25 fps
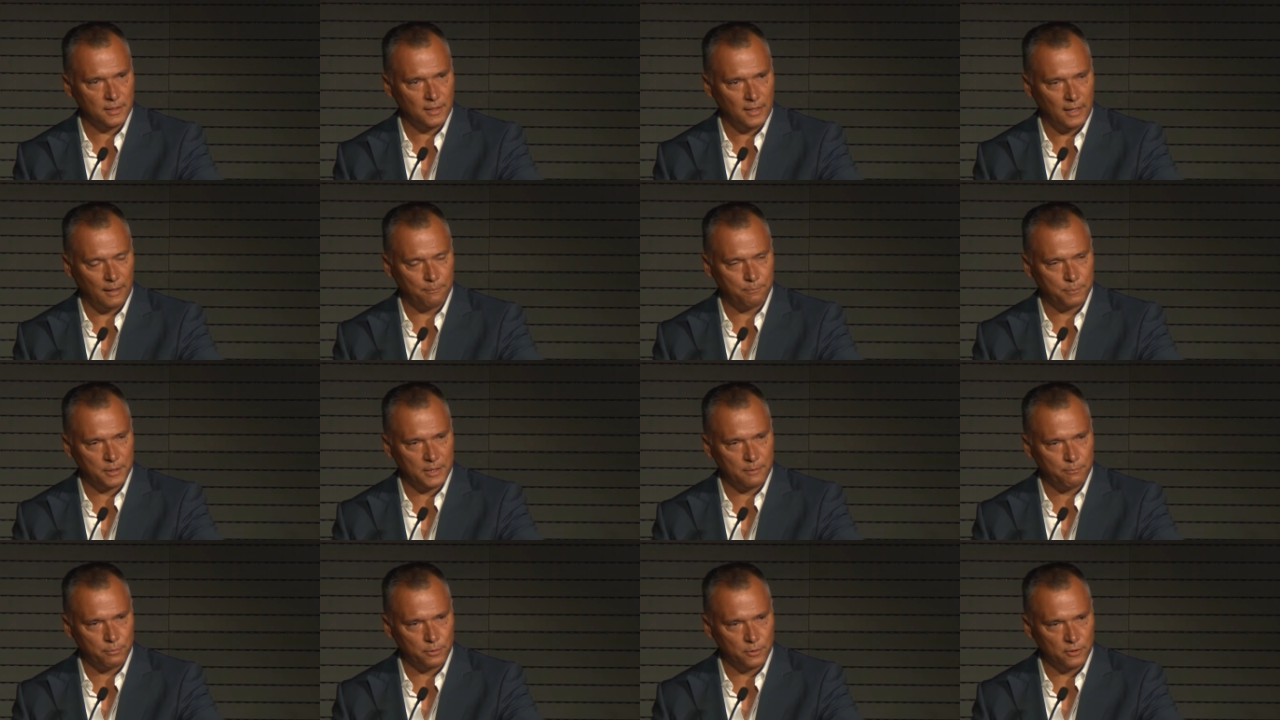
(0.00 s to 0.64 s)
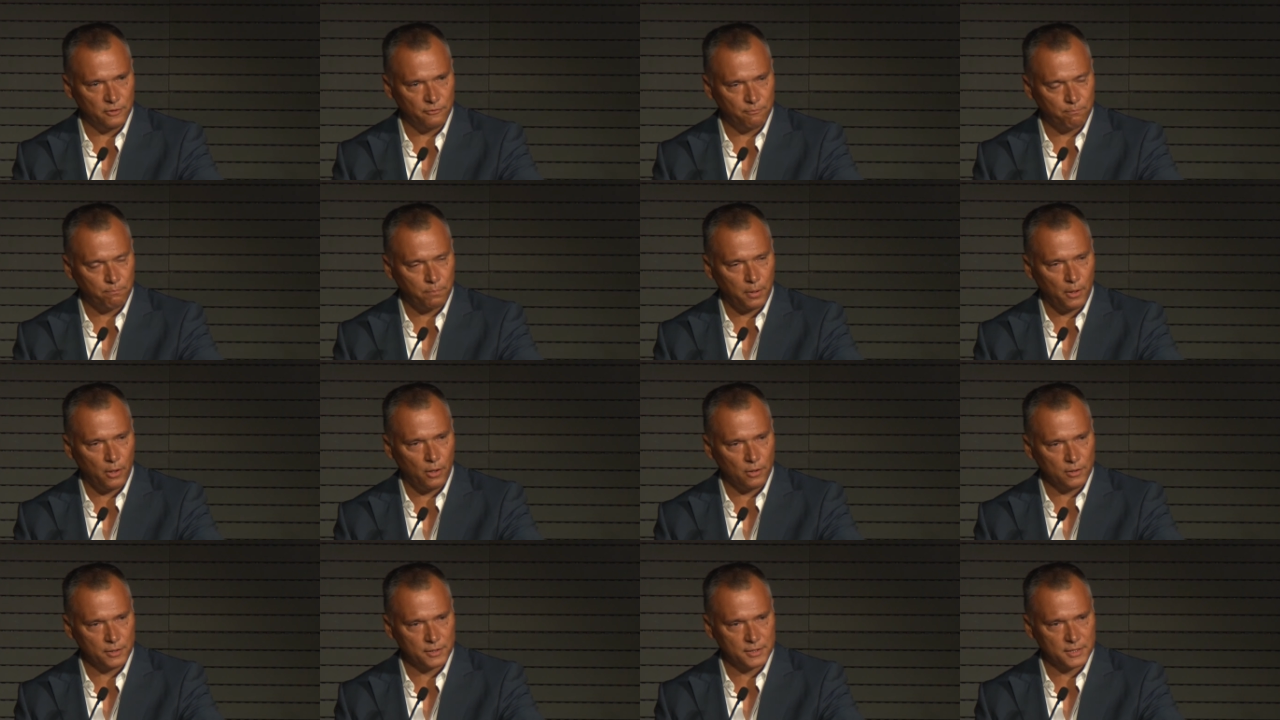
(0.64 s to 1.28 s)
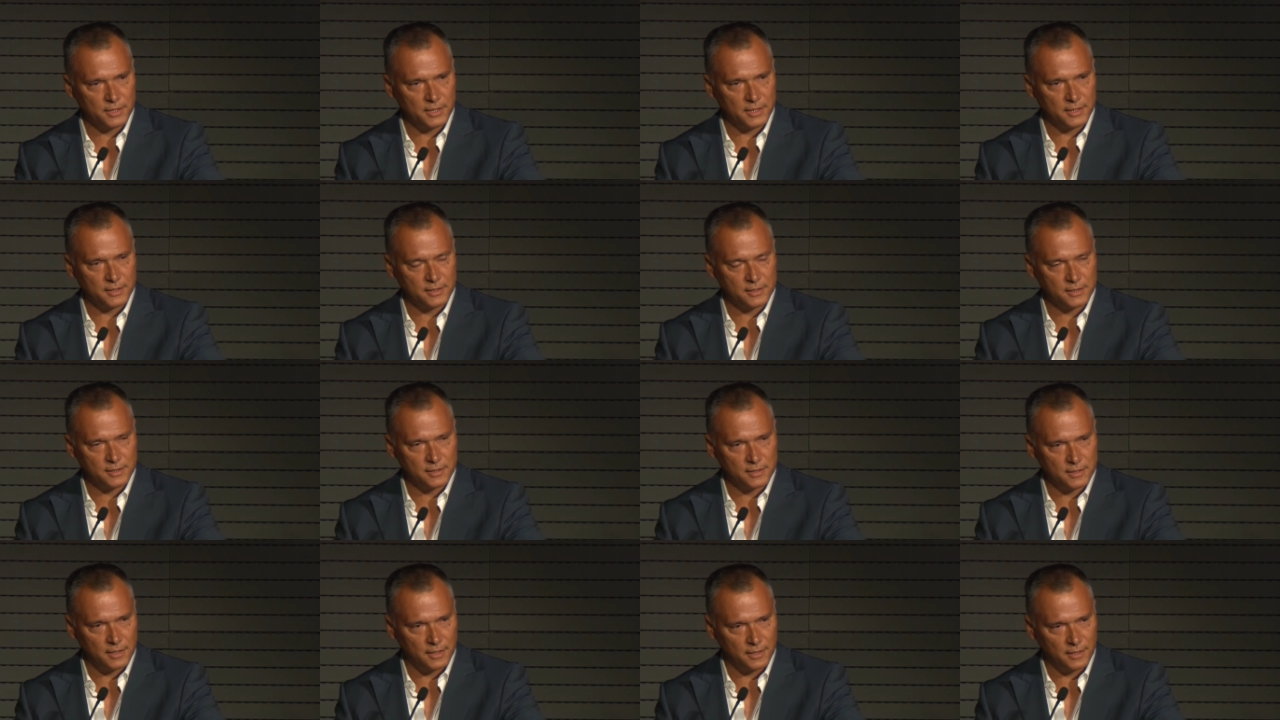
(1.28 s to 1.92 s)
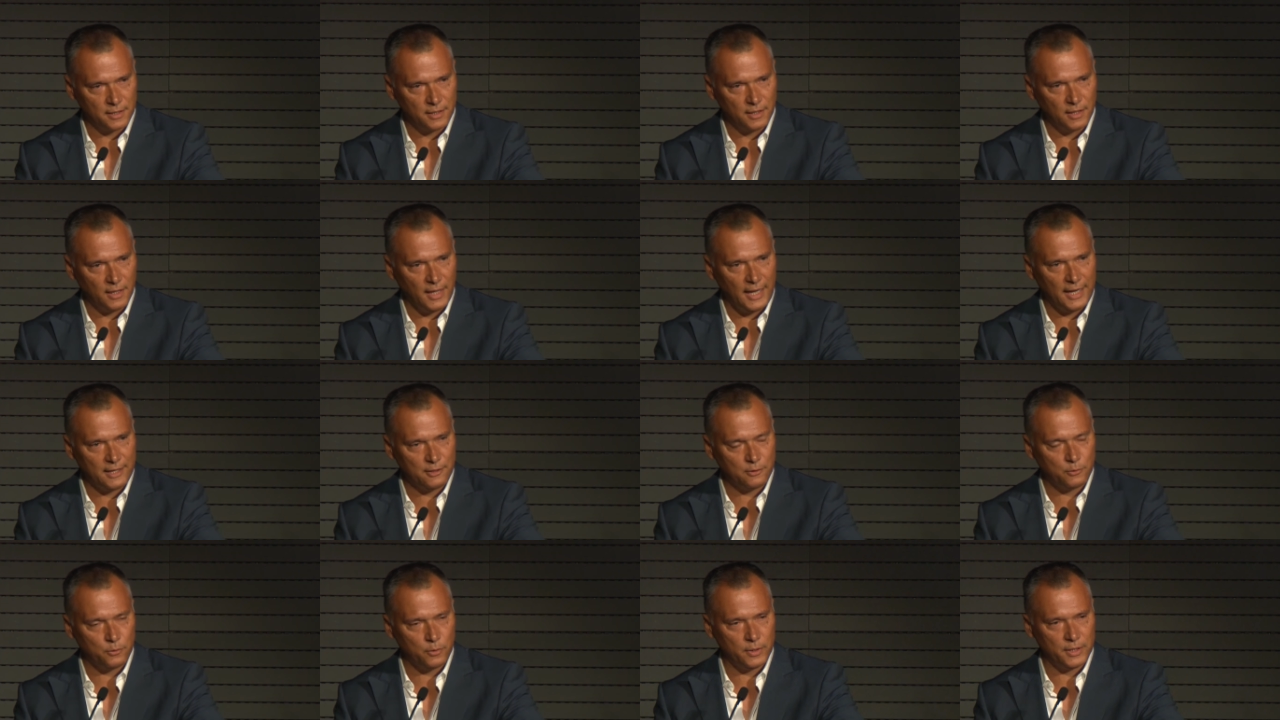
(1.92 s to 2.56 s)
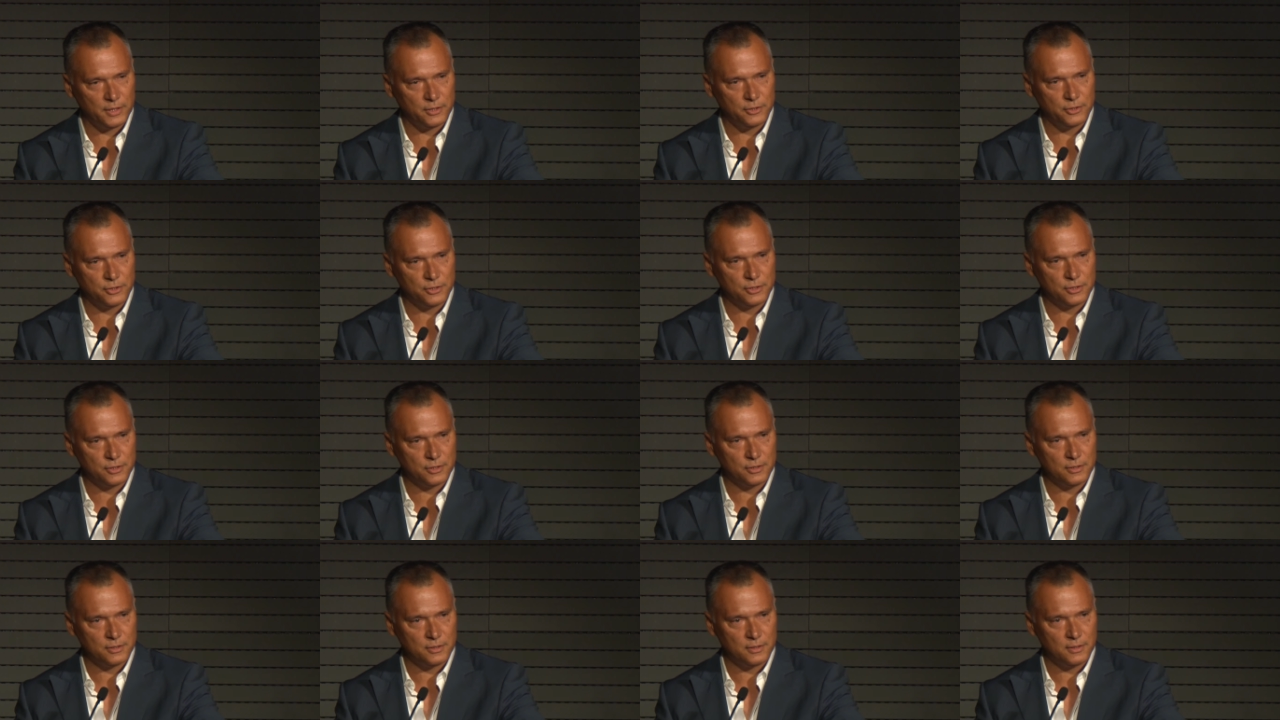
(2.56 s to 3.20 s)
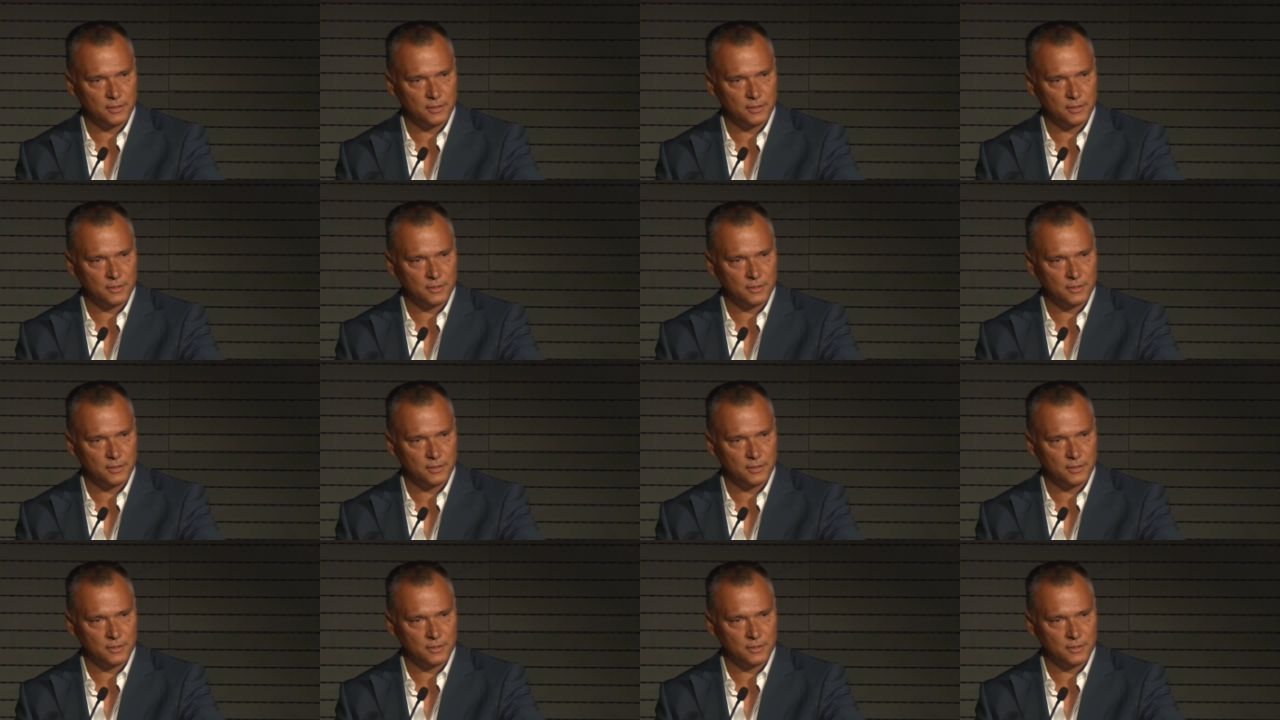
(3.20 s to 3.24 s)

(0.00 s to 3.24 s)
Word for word: a people of politics and language